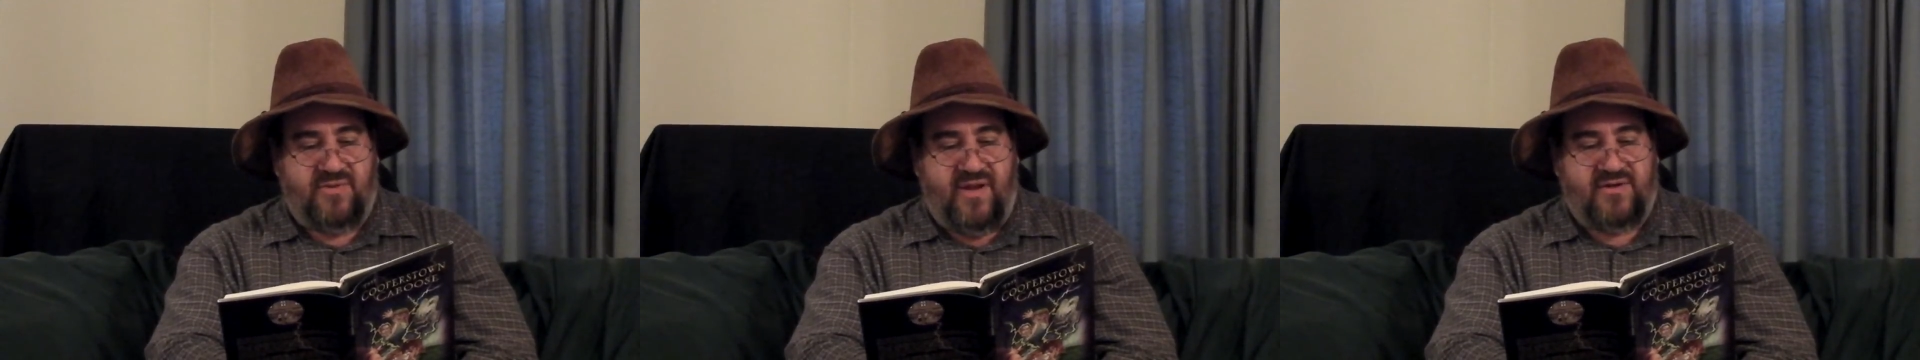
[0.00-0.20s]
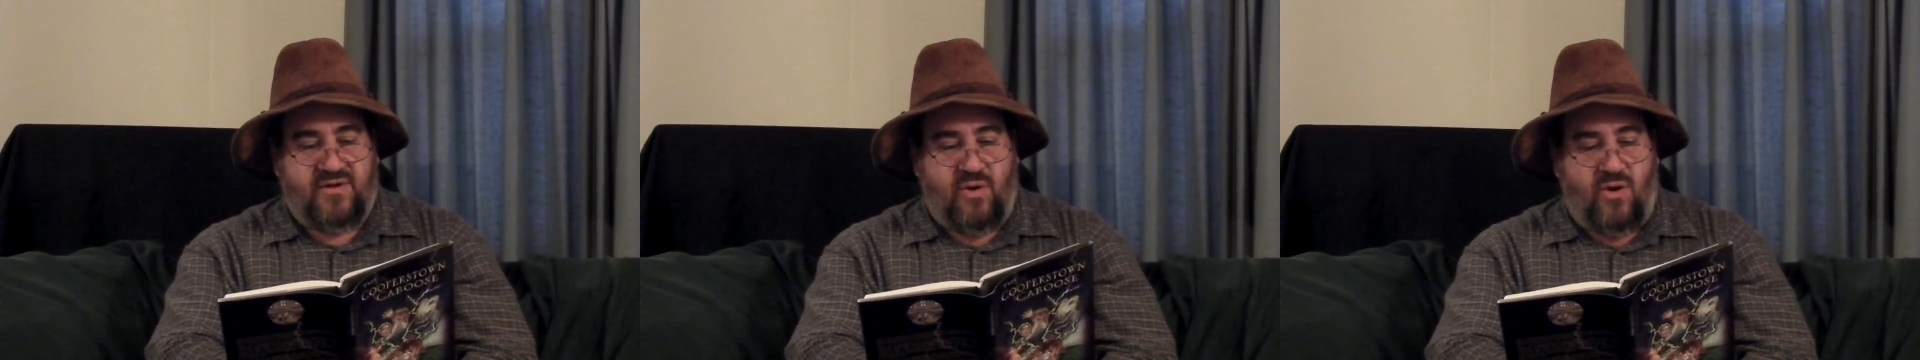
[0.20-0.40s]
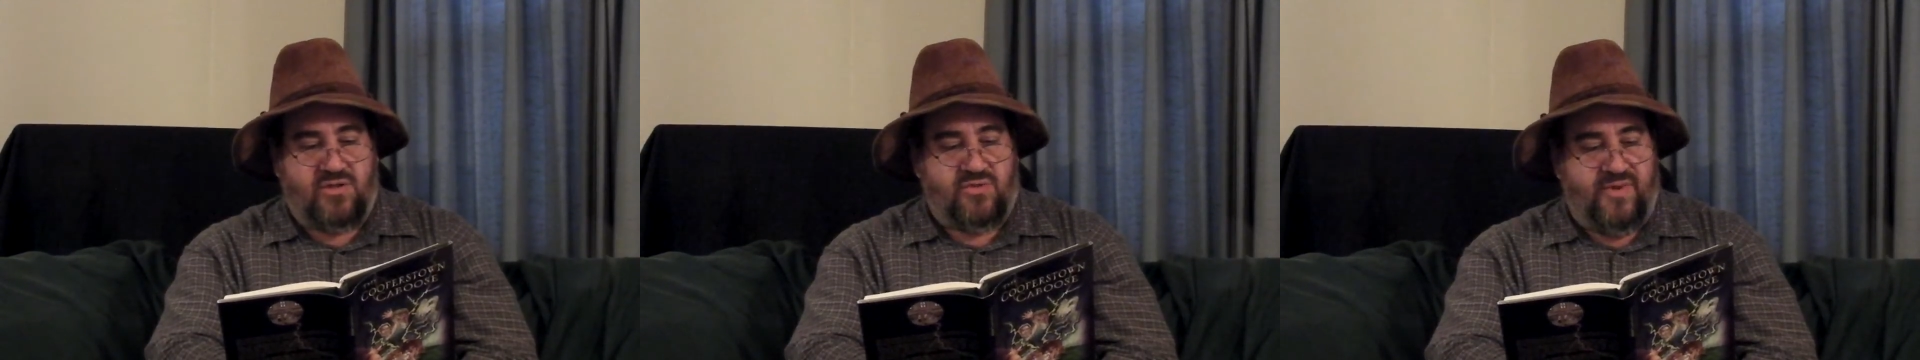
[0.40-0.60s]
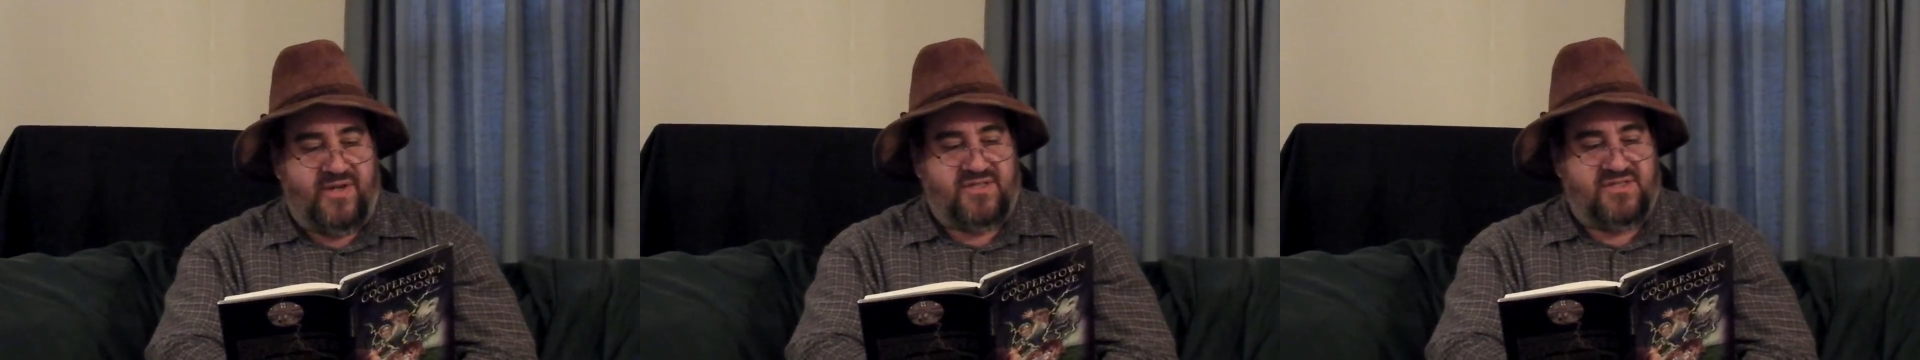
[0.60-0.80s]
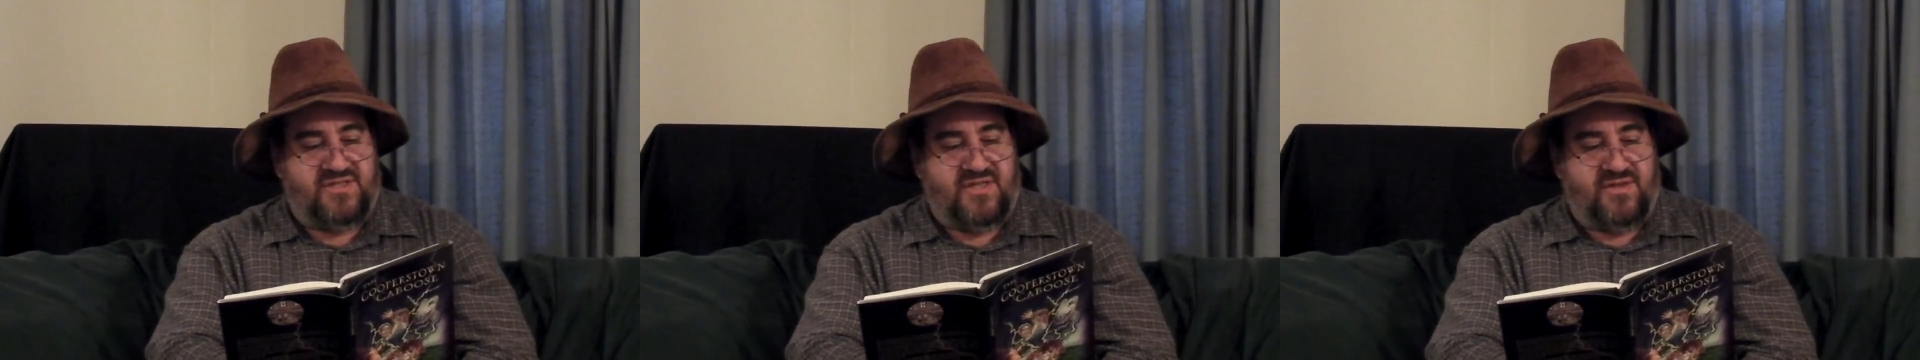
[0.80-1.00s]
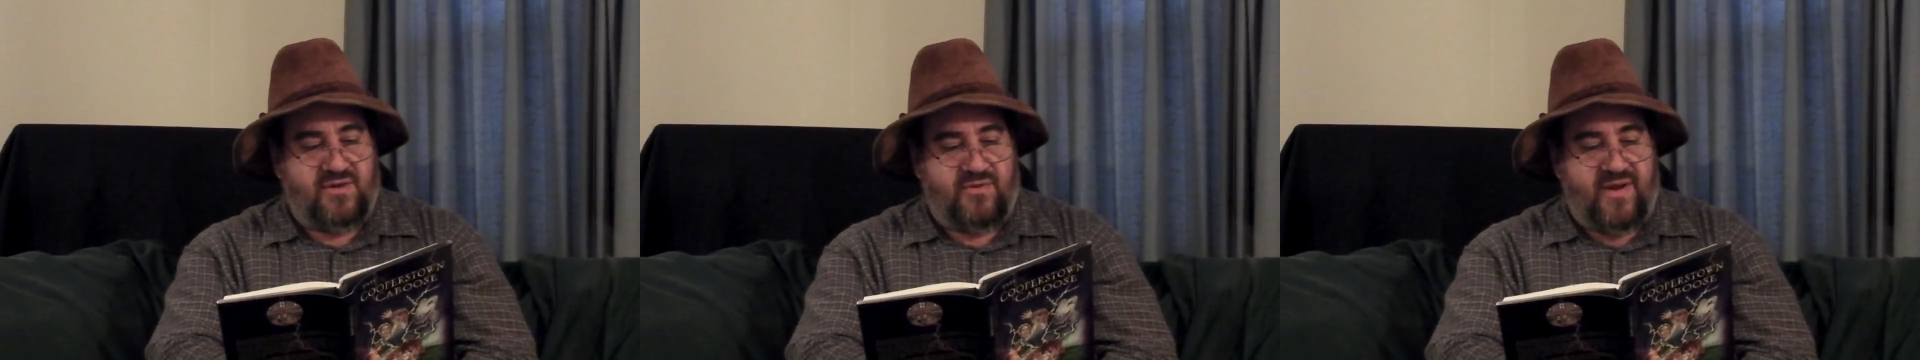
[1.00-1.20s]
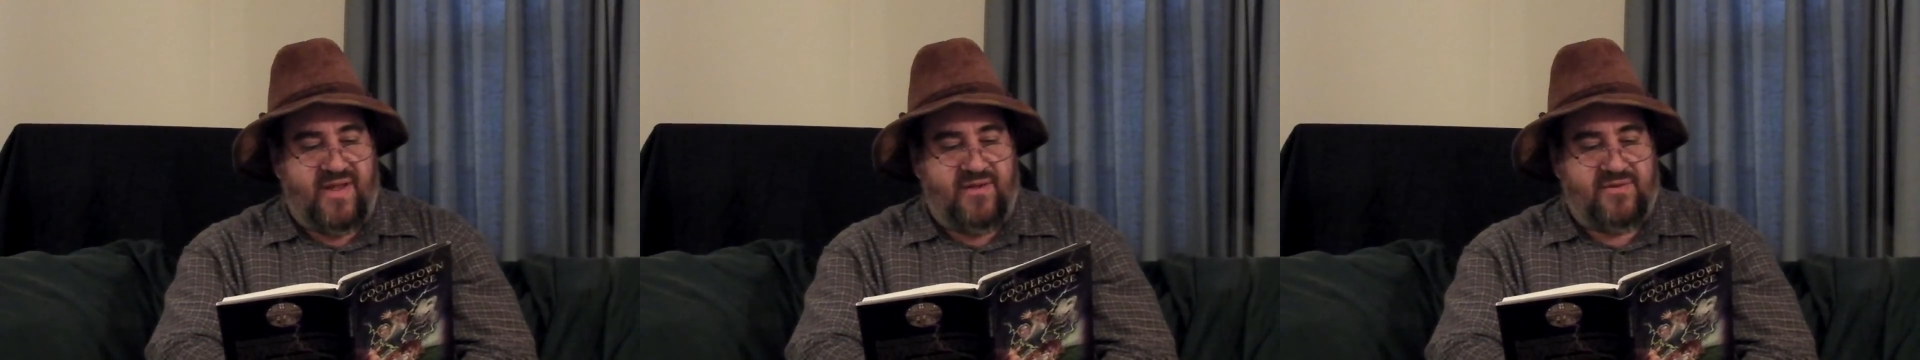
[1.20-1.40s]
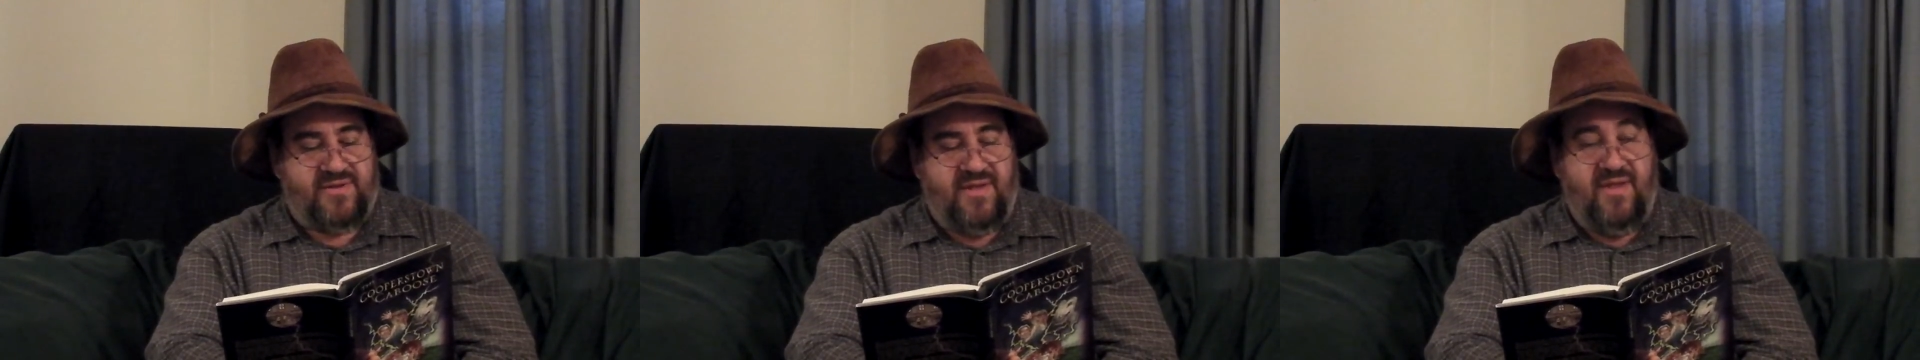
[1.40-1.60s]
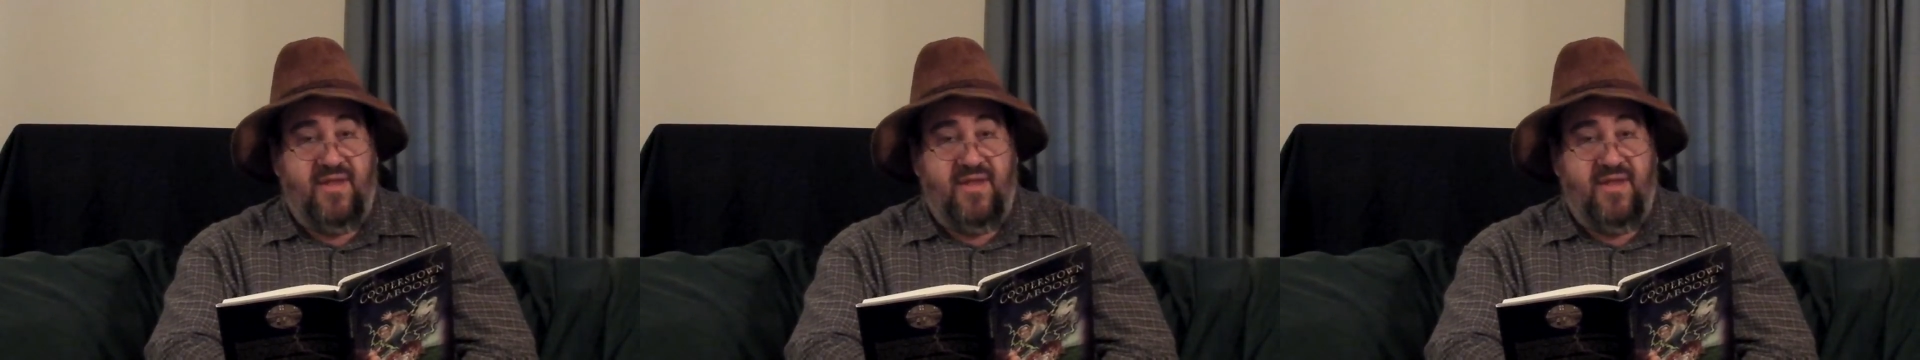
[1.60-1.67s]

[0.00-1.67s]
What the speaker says: around in all directions on the ground.